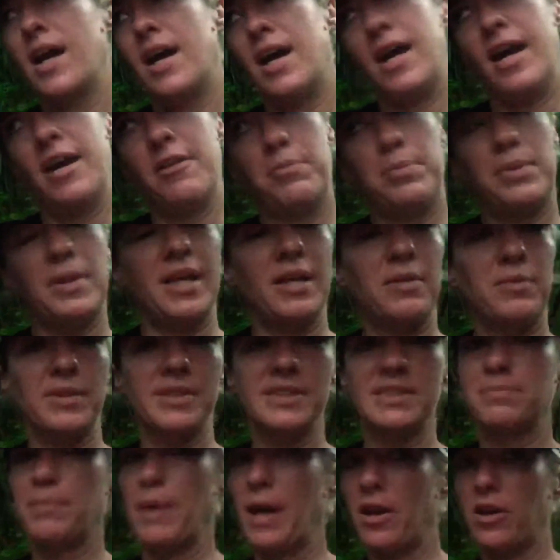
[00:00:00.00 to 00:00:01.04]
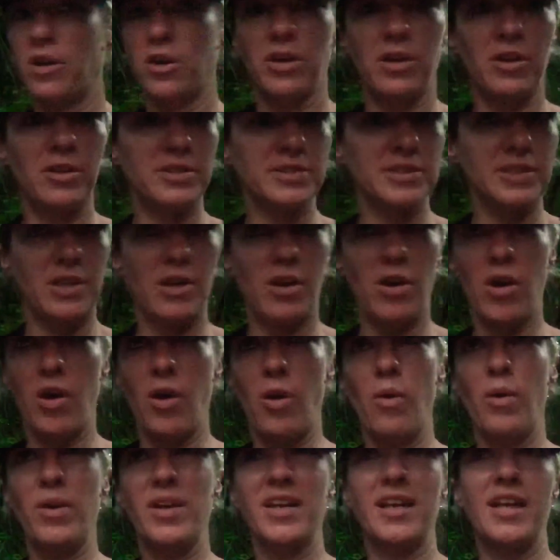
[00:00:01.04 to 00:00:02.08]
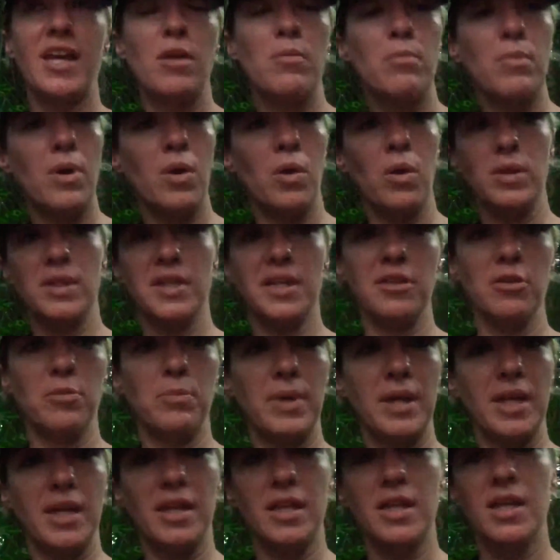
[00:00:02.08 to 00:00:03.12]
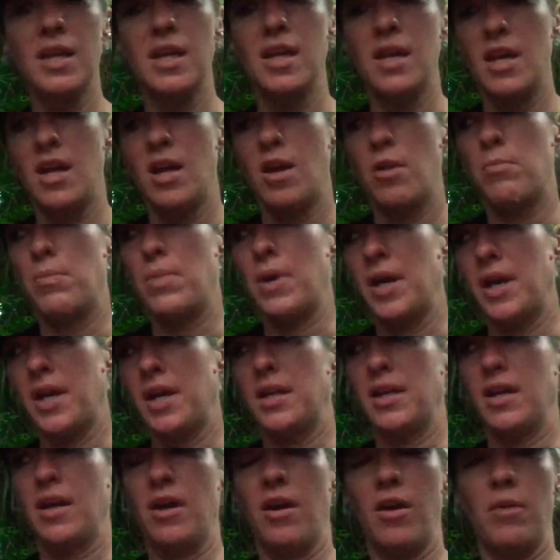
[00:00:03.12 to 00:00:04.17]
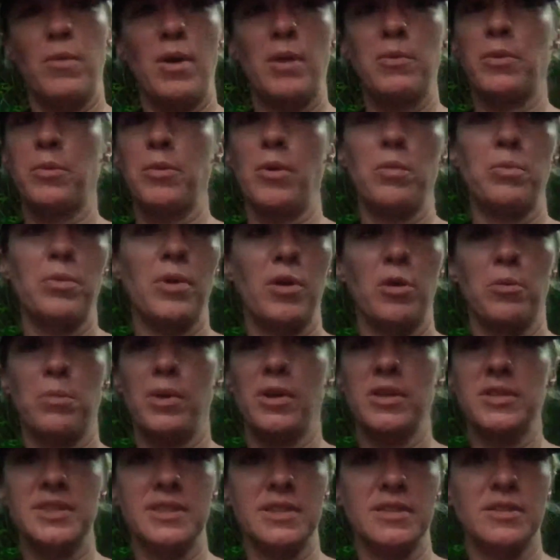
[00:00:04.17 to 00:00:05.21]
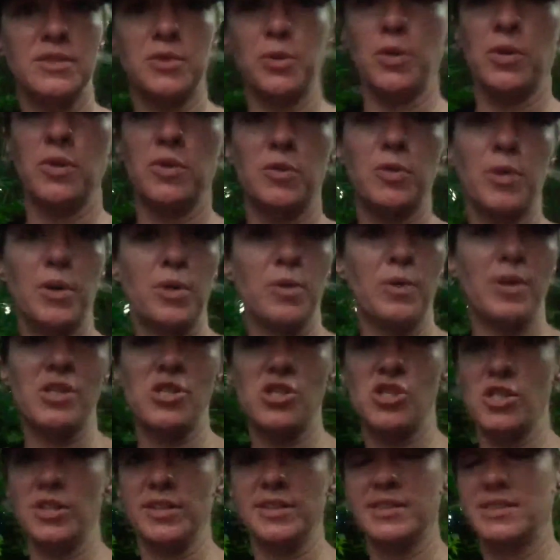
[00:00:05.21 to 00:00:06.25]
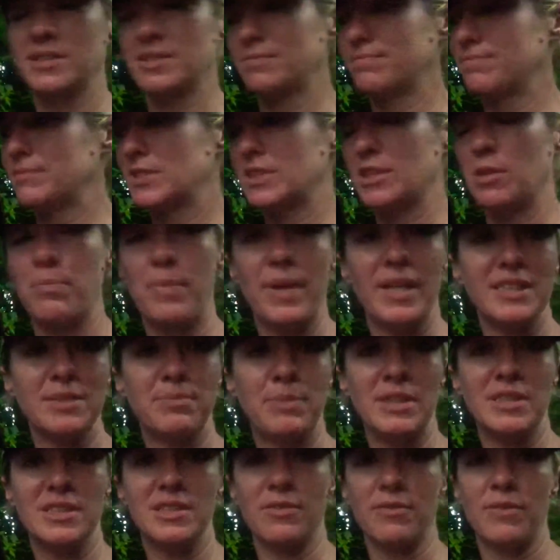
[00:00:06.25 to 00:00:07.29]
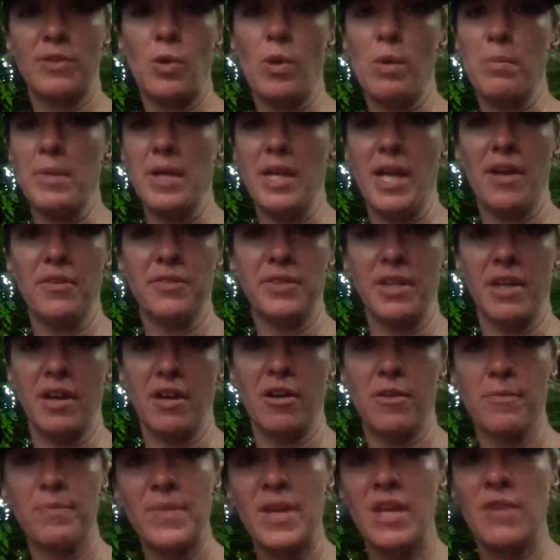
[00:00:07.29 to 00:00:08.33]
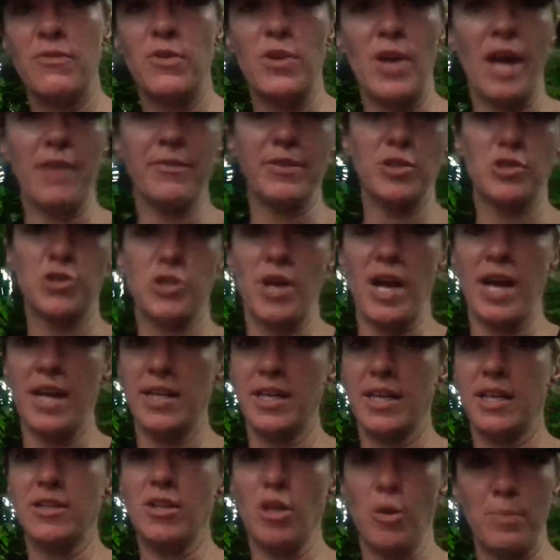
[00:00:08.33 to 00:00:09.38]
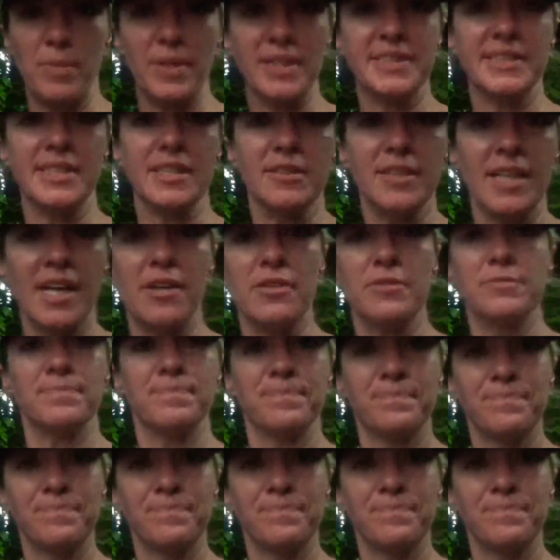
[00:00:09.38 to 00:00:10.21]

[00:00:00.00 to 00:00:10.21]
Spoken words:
I played with a Spider years ago and a Kimbo a little bit, but I'm a rope runner person through and through. It's the best piece of equipment out there. If you haven't tried it, you're missing out.